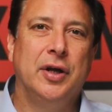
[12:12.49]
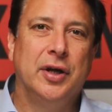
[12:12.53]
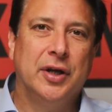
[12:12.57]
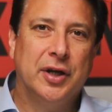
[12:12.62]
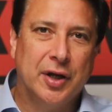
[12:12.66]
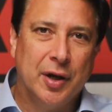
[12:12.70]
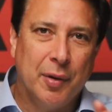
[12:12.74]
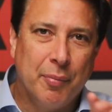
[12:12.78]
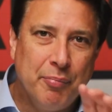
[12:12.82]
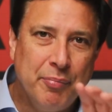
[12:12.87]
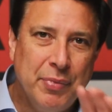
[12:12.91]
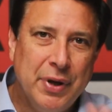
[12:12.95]

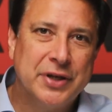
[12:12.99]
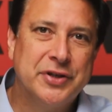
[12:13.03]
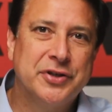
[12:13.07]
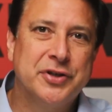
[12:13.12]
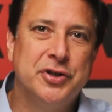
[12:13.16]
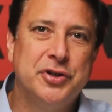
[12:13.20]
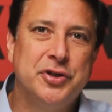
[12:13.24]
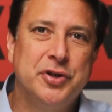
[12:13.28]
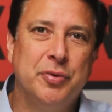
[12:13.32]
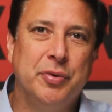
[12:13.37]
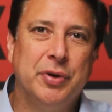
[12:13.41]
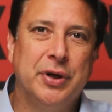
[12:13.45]
Commit to
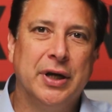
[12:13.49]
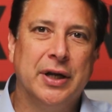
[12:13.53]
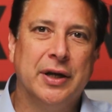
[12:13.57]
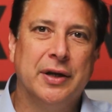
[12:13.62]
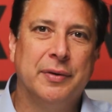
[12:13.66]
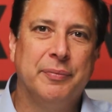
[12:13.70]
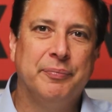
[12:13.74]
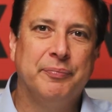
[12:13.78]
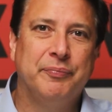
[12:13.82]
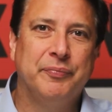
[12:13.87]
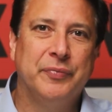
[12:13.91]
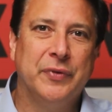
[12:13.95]
doing it,
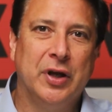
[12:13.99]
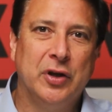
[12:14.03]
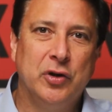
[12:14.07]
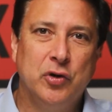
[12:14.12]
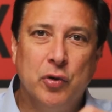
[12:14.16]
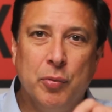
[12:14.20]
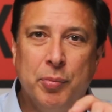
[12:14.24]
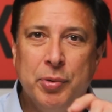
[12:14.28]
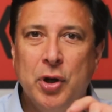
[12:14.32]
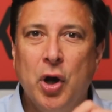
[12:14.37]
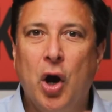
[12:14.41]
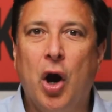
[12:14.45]
and
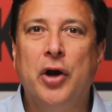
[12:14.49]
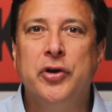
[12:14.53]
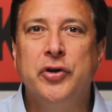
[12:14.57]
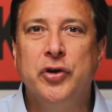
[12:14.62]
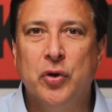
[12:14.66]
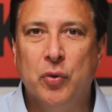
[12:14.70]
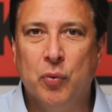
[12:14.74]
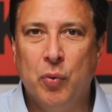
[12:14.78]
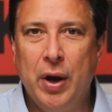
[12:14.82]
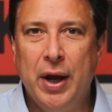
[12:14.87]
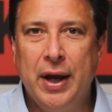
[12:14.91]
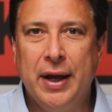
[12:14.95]
you'll be on
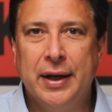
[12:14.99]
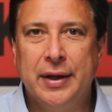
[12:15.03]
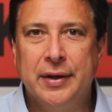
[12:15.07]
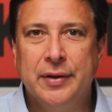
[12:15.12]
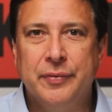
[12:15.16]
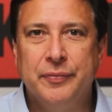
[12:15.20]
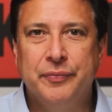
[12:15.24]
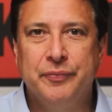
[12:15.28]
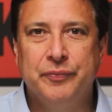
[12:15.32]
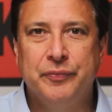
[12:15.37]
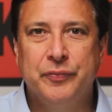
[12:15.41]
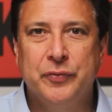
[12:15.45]
your way
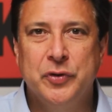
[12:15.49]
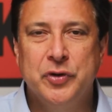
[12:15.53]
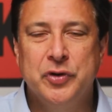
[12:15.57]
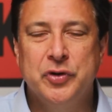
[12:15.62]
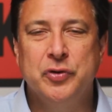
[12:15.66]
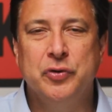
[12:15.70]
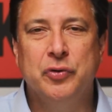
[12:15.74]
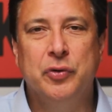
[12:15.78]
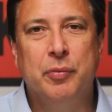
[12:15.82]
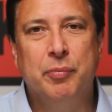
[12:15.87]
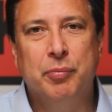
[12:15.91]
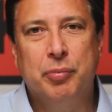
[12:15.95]

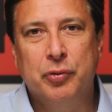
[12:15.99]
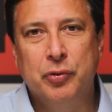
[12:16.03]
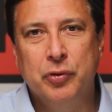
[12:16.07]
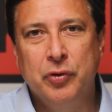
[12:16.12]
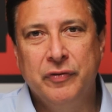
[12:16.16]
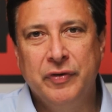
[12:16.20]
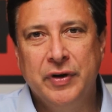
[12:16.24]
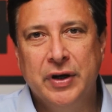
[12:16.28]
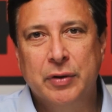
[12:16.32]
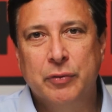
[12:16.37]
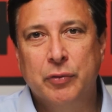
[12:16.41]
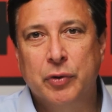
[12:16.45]
to
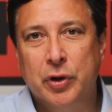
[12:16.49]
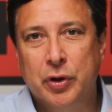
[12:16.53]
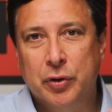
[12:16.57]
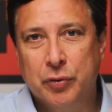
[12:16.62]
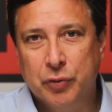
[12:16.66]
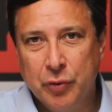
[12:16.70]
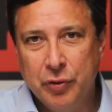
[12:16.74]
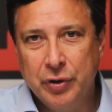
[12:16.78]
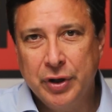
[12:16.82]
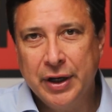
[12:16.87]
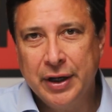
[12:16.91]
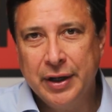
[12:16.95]
improving
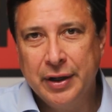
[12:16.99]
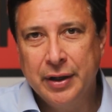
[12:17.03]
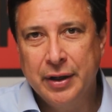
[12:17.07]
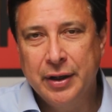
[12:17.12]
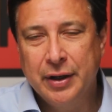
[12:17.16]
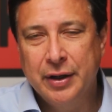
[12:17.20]
recruiting,